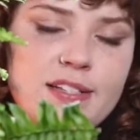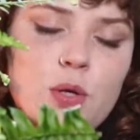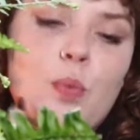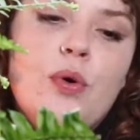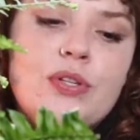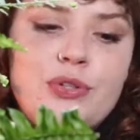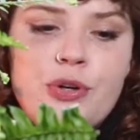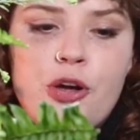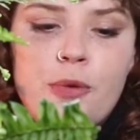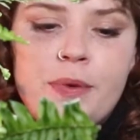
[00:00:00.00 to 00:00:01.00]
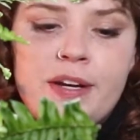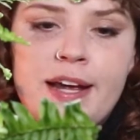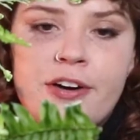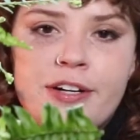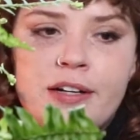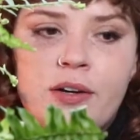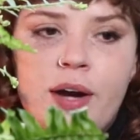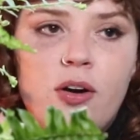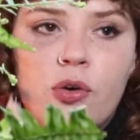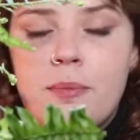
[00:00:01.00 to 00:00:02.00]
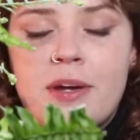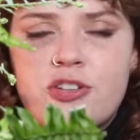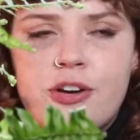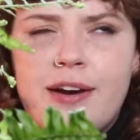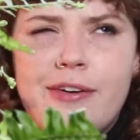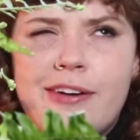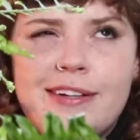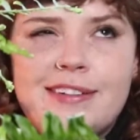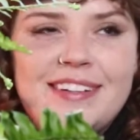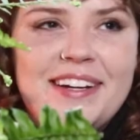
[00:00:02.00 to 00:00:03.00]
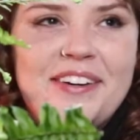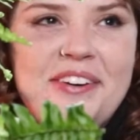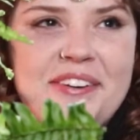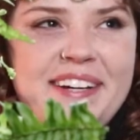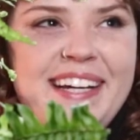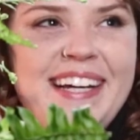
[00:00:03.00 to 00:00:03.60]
so walked through an urban area or a metro area, I don't know,